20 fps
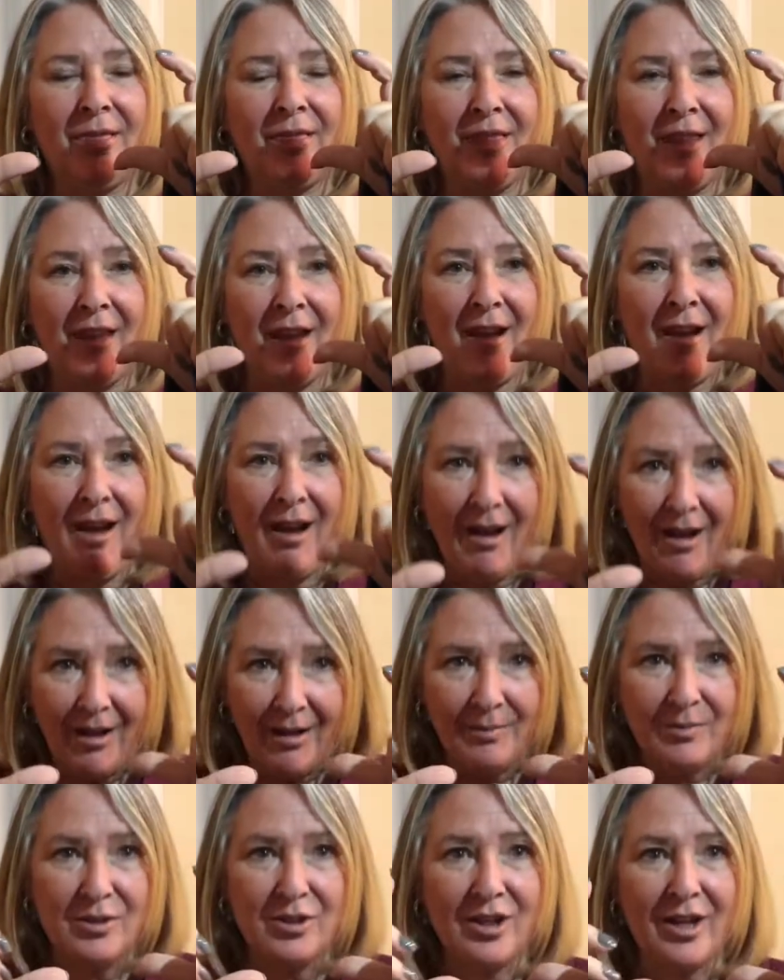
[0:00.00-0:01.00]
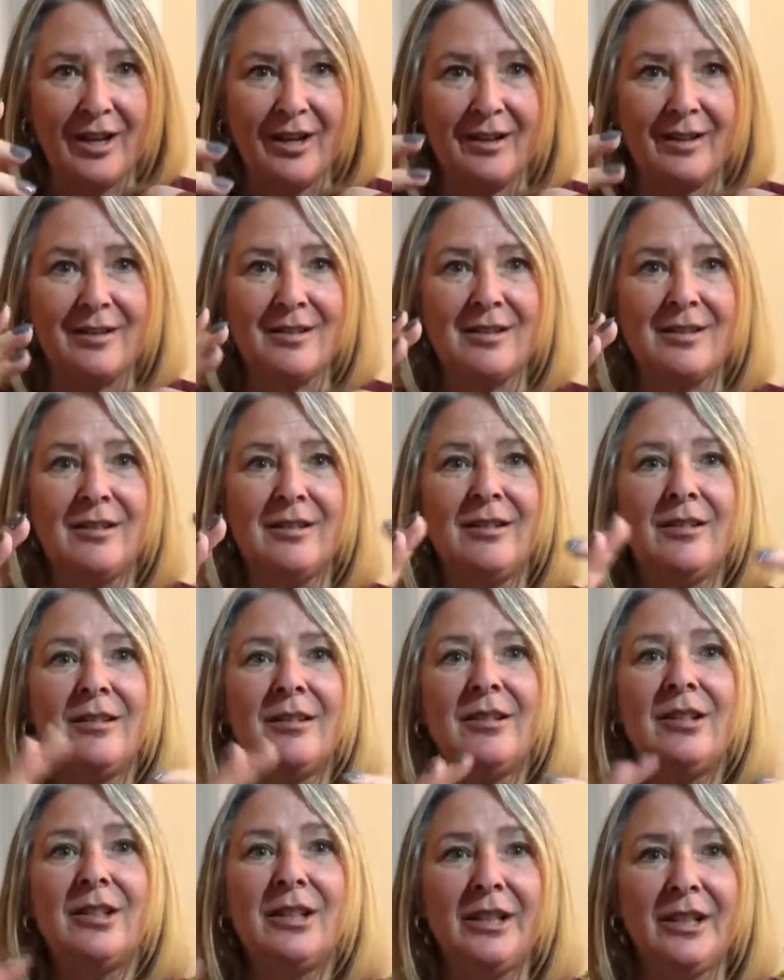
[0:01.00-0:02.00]
the object
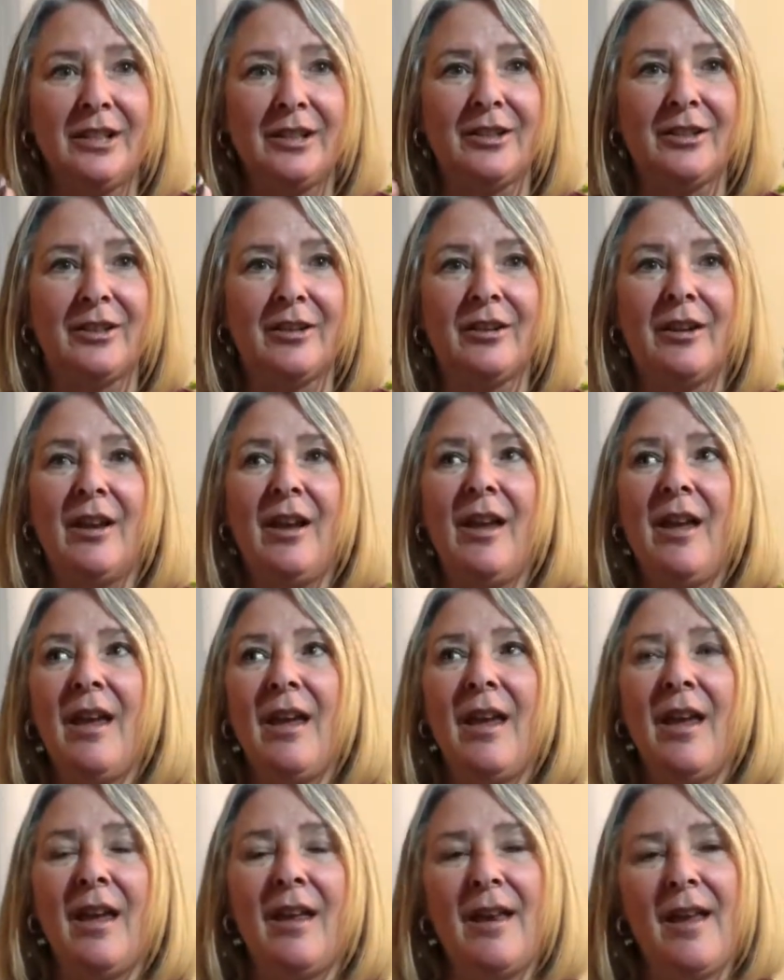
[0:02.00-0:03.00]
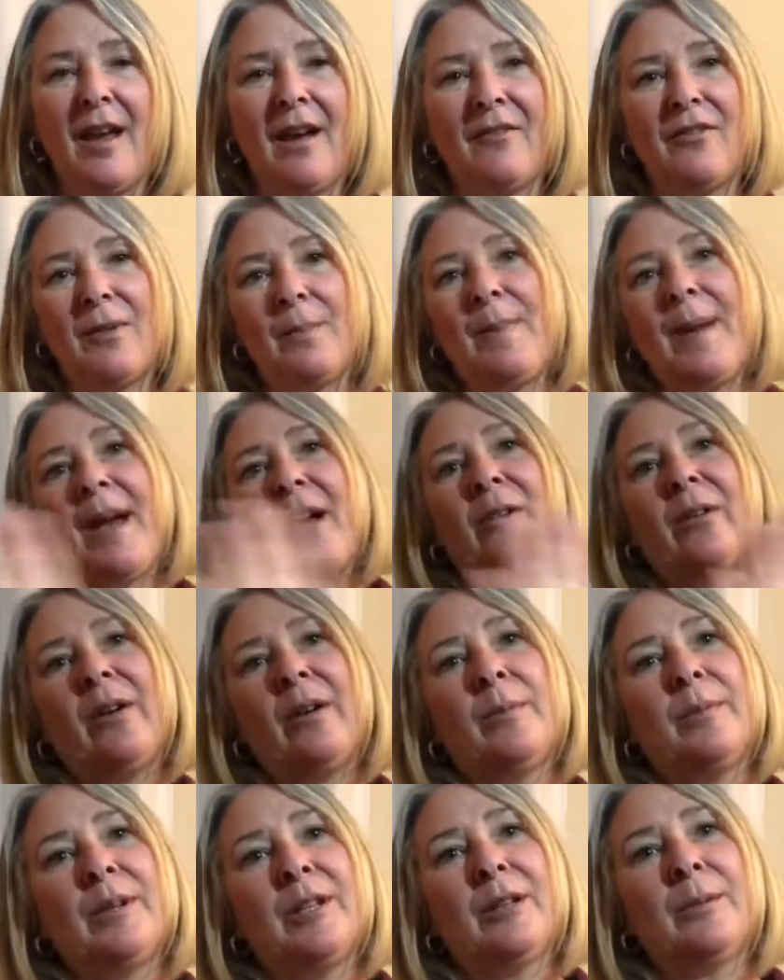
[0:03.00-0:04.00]
clear and have the
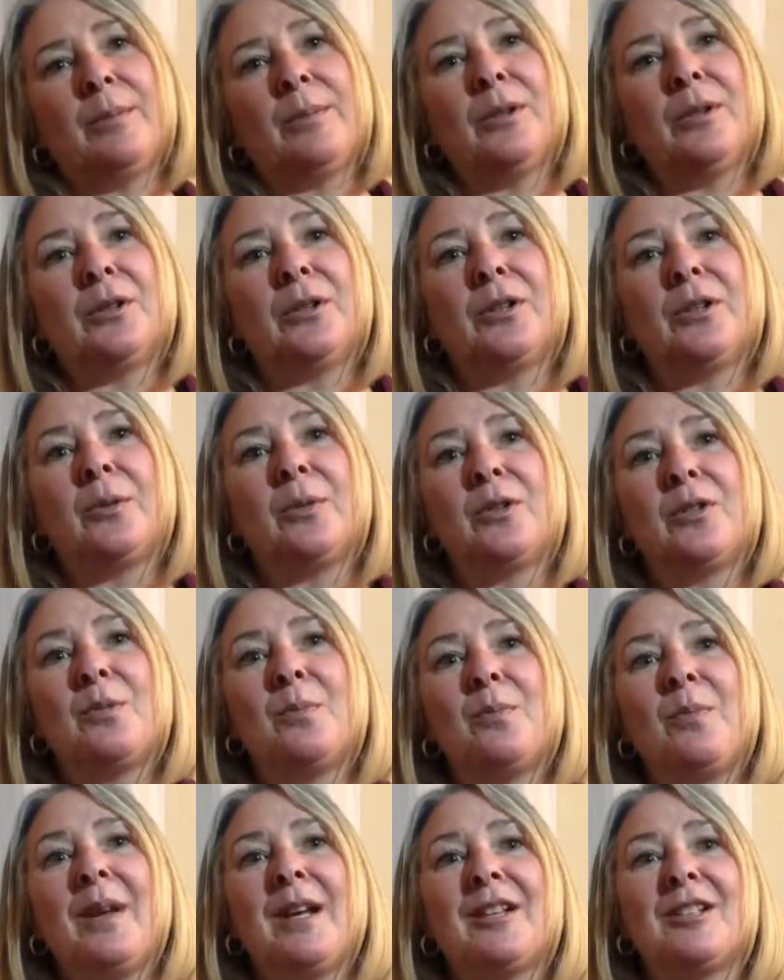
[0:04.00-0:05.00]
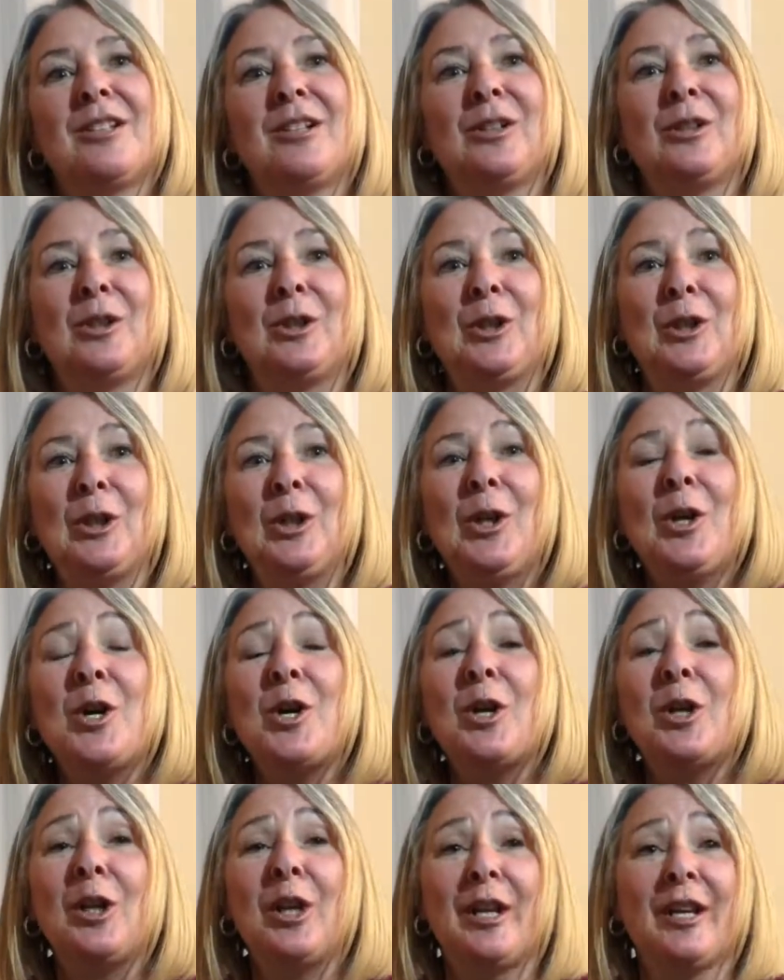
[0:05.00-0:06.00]
background be the blur, which makes it
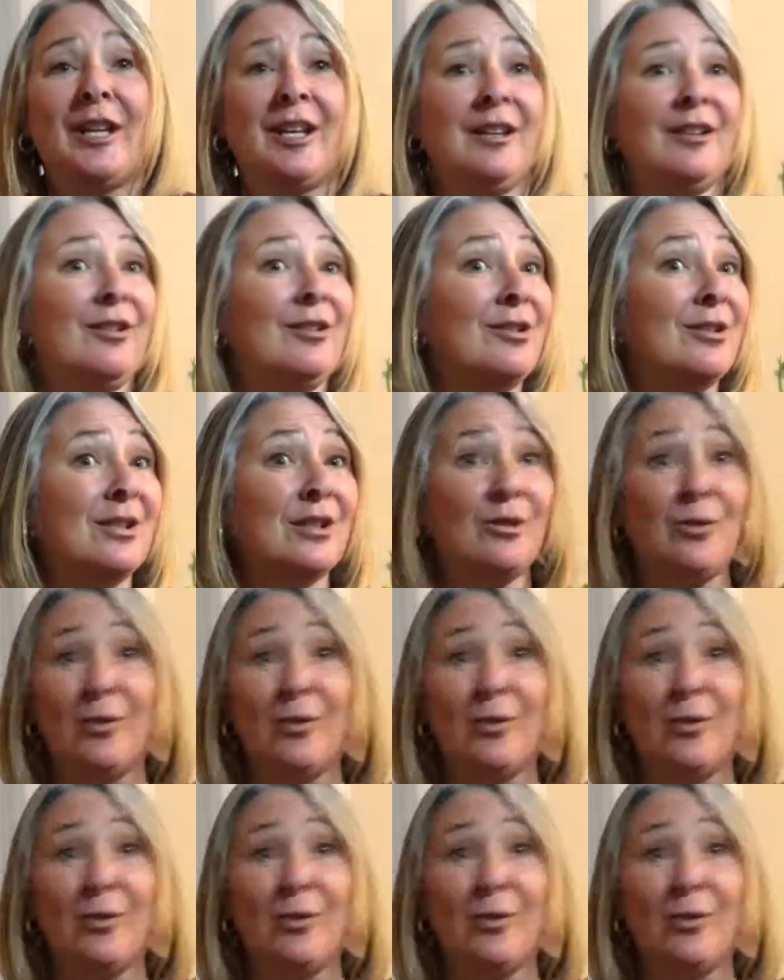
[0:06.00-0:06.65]
look like it is